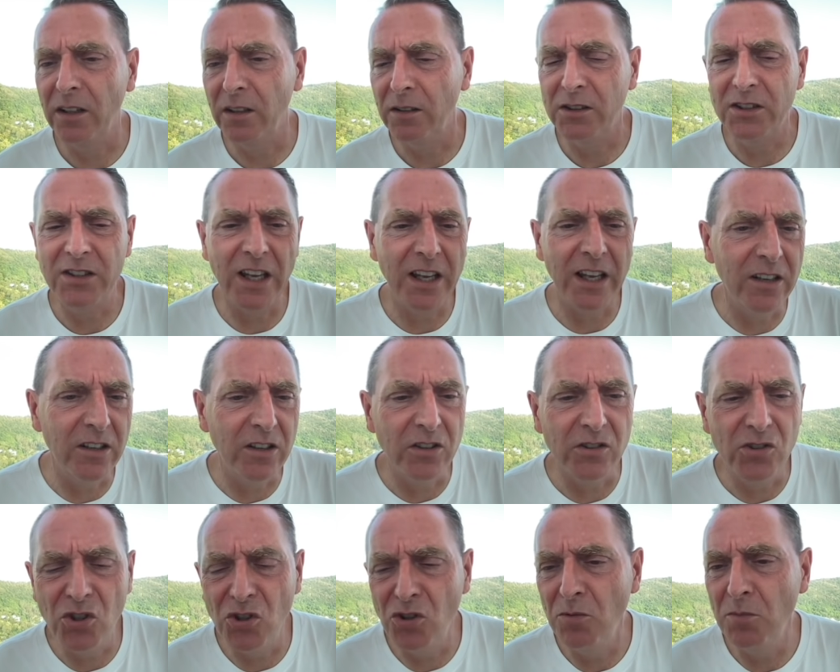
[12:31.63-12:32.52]
Senator
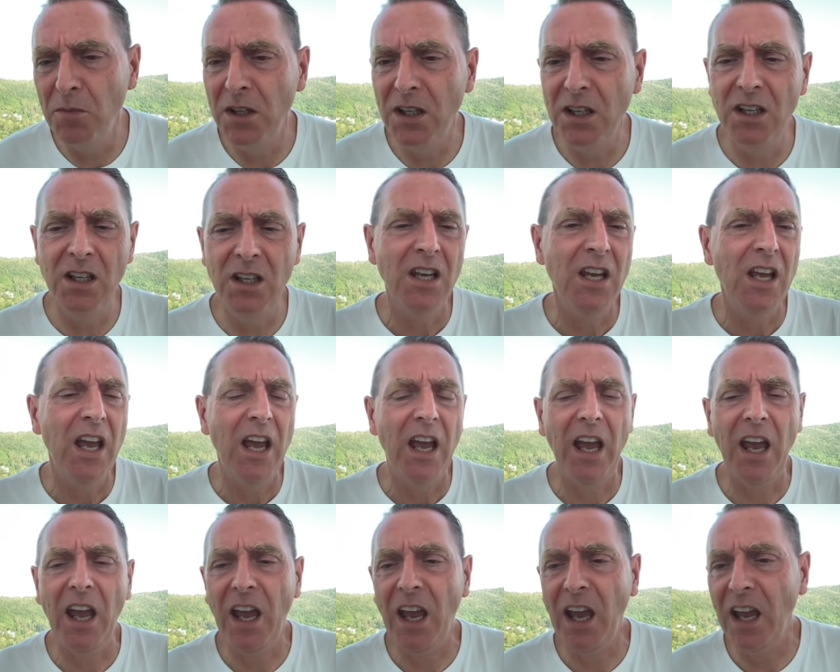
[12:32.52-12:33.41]
Toomey
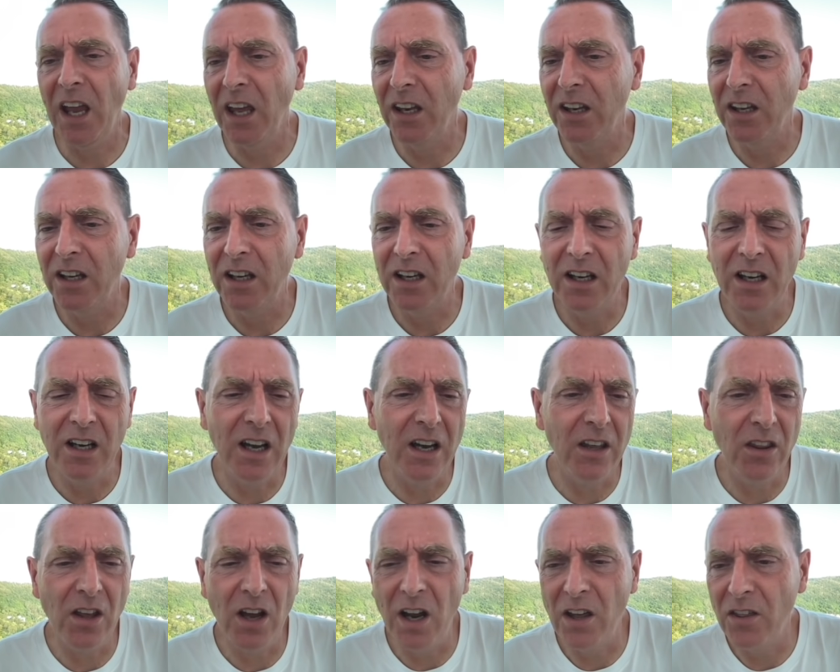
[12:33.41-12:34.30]
and
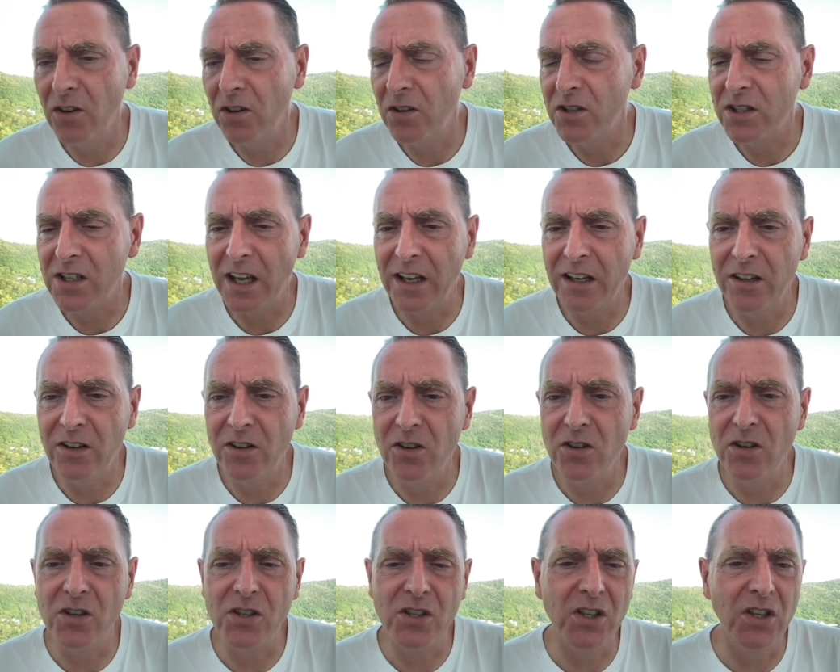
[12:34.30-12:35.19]
other
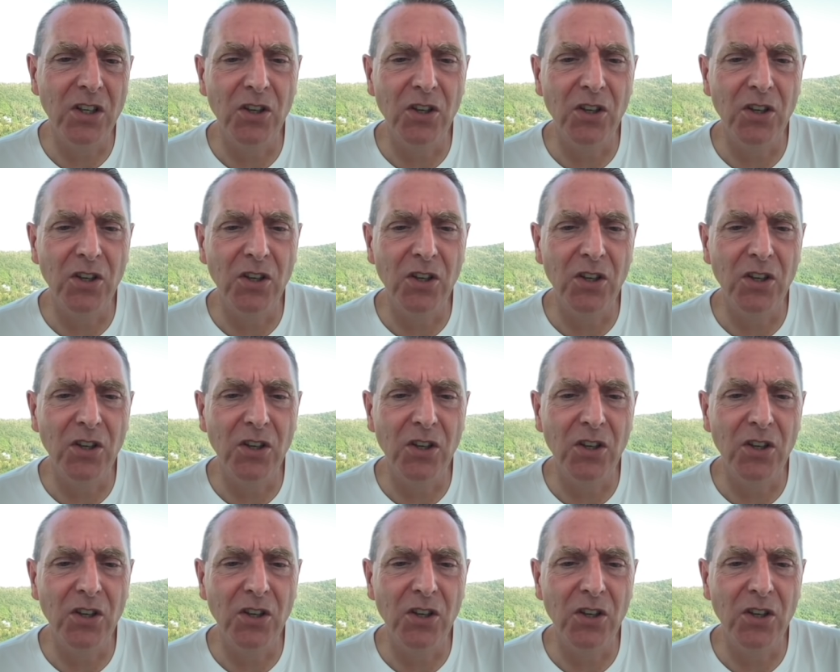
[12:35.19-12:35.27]
senators,